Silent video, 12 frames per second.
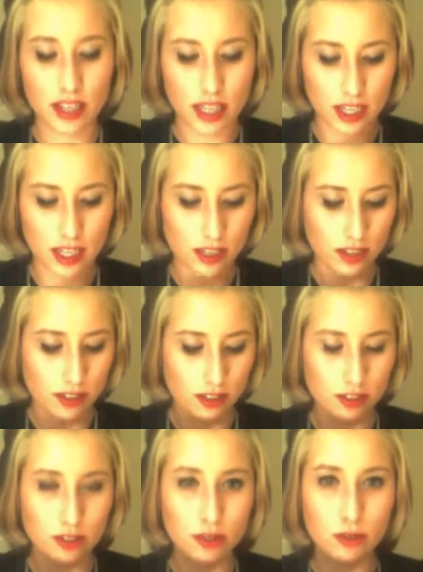in
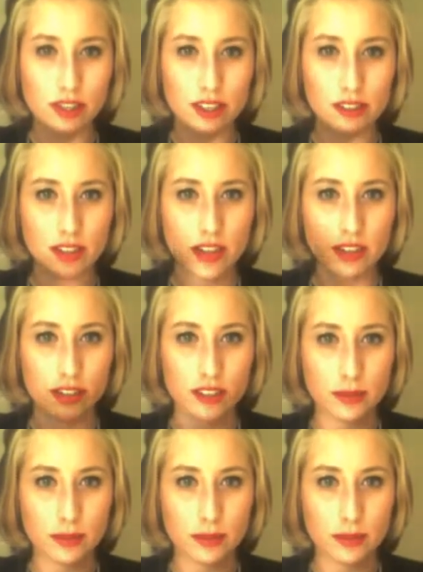two of these colors.